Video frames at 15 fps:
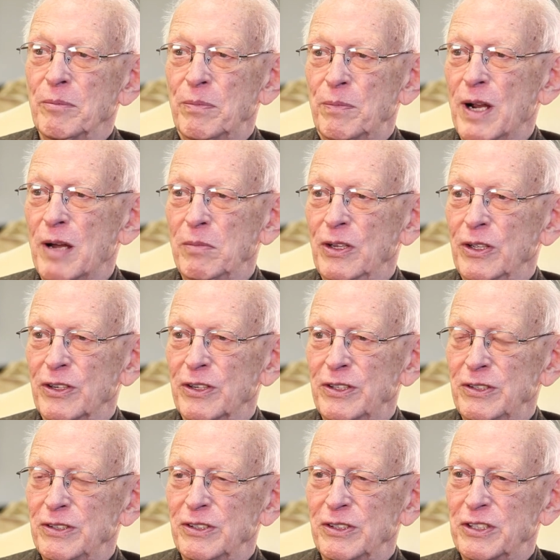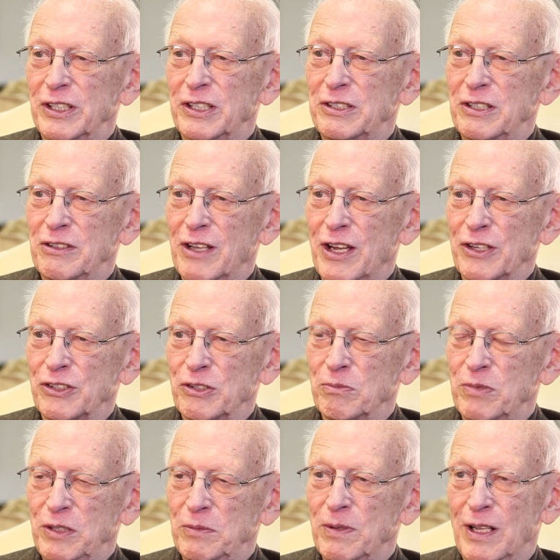probably 160,000
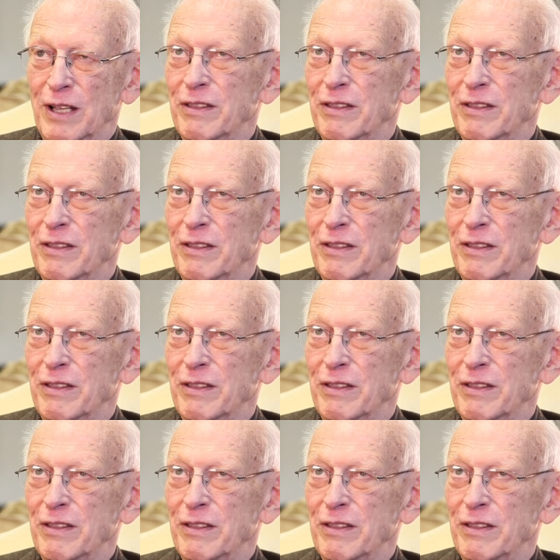people.